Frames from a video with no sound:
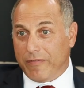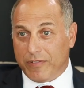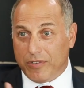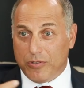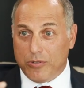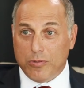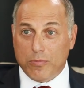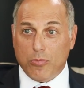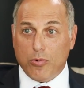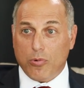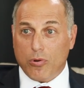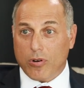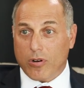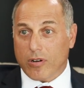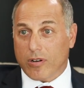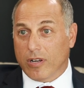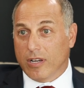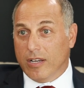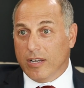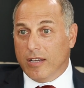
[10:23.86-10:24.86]
have to do
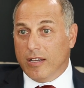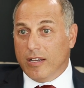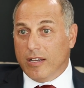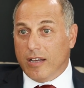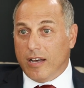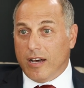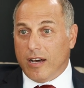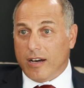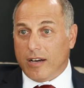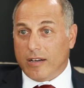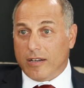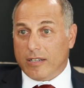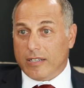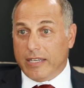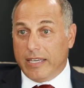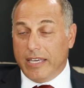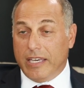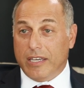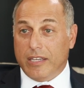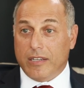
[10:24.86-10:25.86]
more
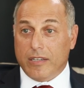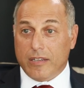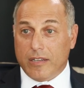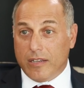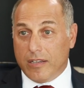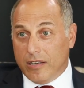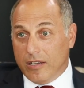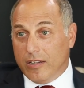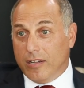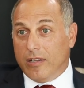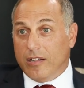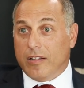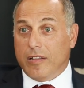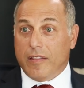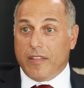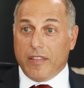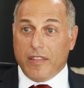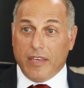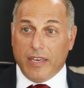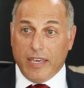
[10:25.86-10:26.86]
in
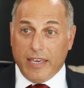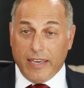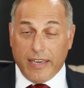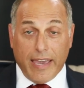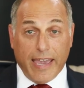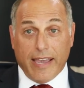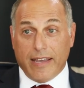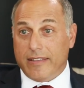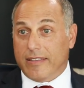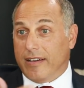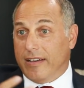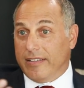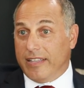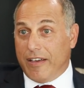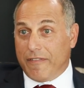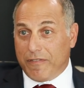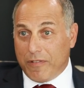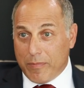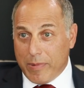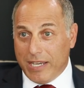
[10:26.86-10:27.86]
the
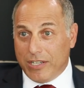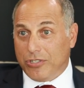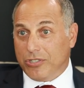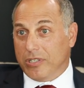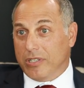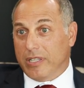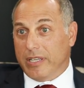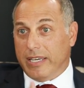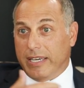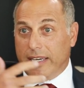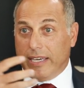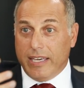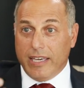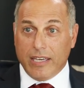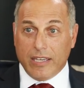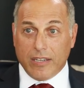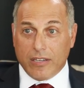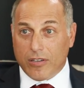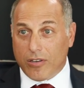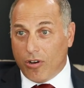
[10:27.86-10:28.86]
Anti-Defamation League,
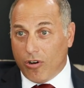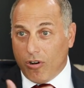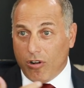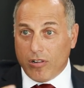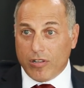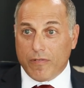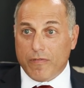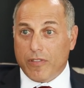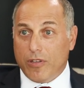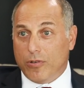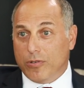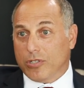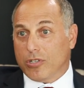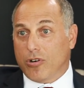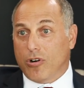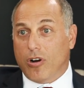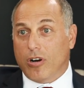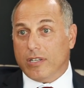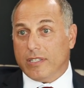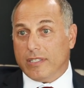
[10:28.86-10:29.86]
in all of those
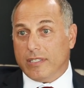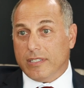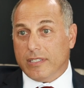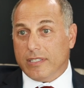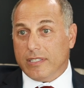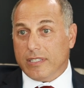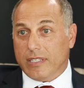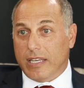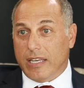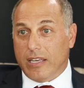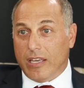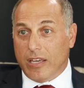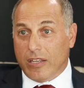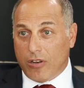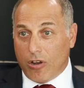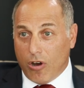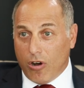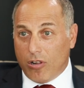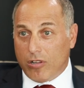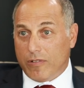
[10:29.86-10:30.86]
causes,
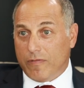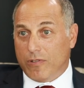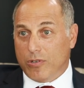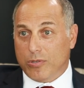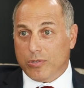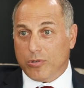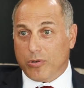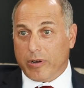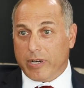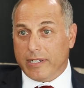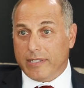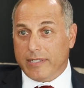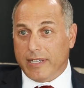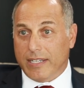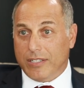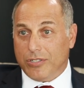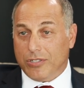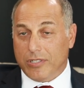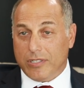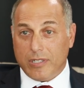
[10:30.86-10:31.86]
in all of those
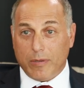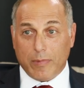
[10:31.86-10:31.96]
organizations.